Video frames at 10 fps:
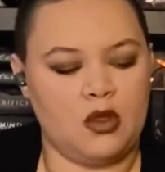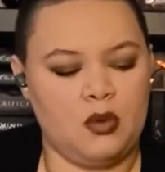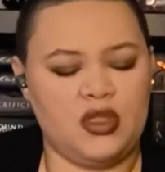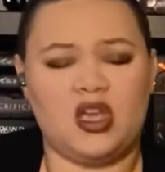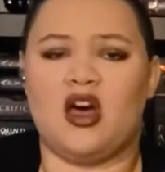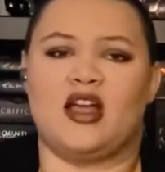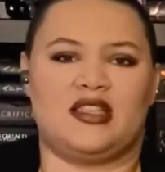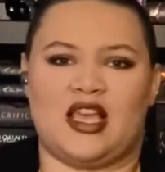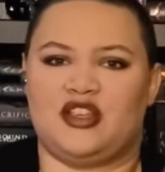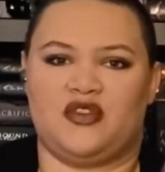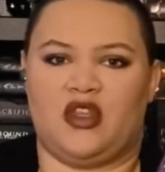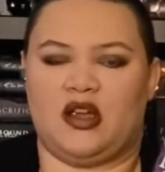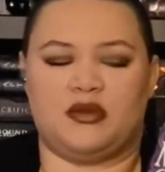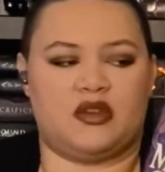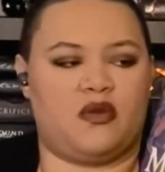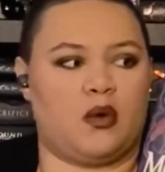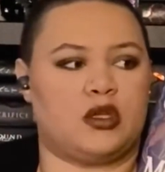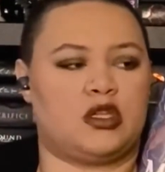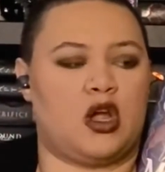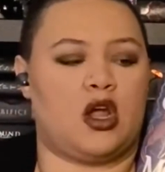with the cons, I just feel like it was a
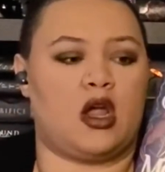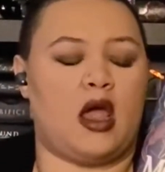4-star.